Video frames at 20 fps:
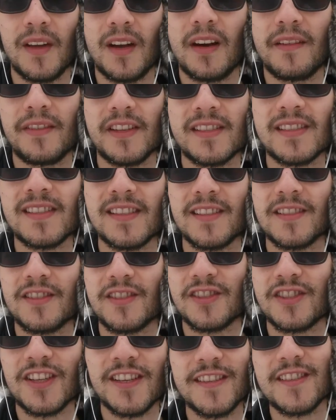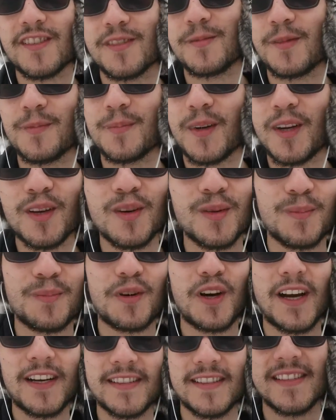obviously in conjunction with my own
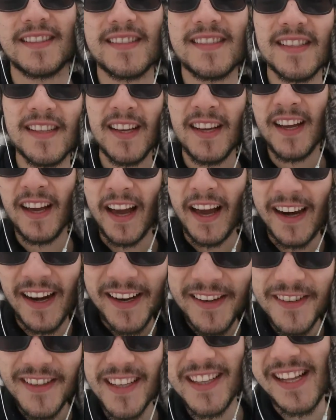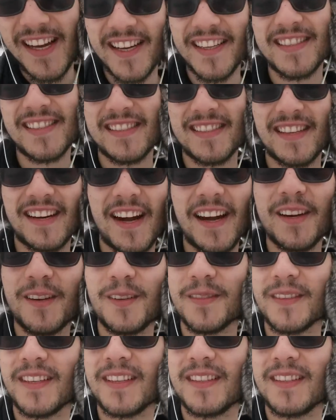practice. And I realized that I don't